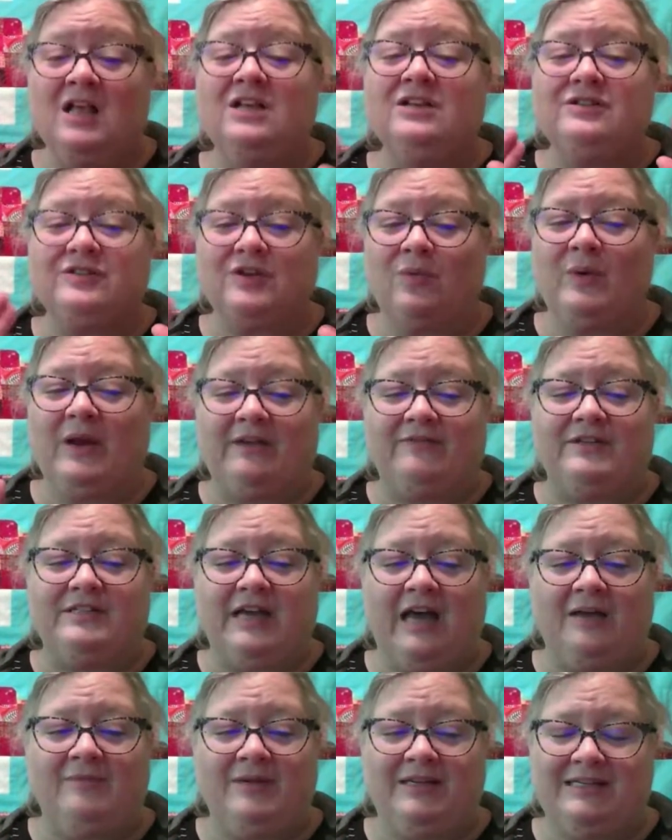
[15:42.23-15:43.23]
So whatever
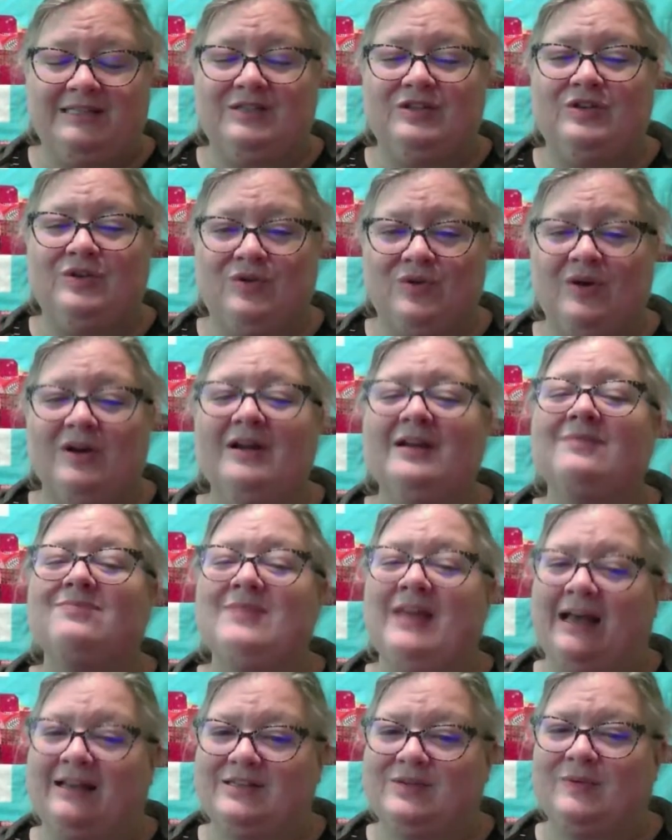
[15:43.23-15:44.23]
time it is in New York,
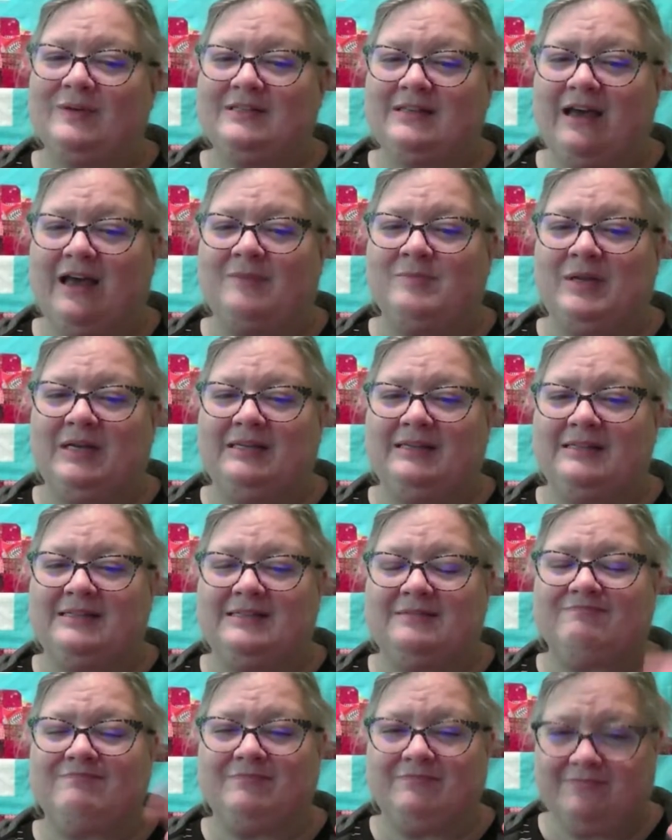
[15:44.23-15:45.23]
that's what time it is